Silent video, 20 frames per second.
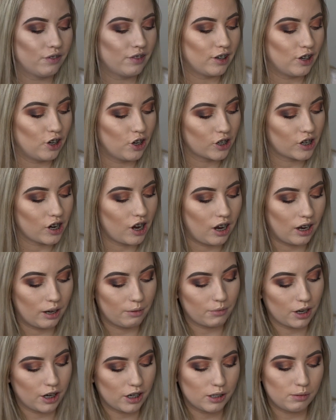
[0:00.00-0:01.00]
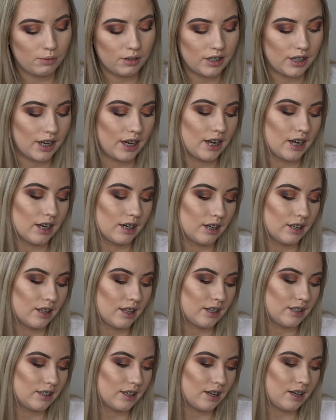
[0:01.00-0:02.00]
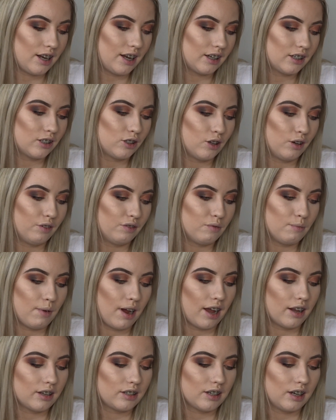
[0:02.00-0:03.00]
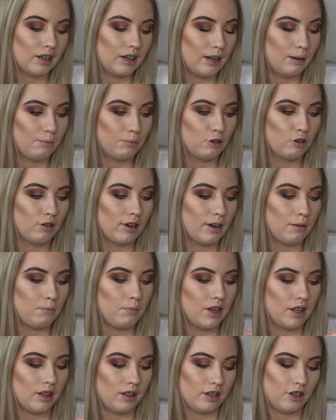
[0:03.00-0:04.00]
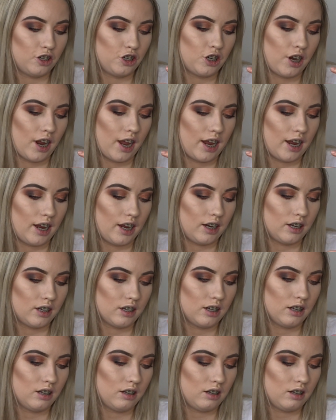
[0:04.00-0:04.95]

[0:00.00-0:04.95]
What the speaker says: off the look, I'm going to be taking this NYX Soft Matte Lip Cream in the shade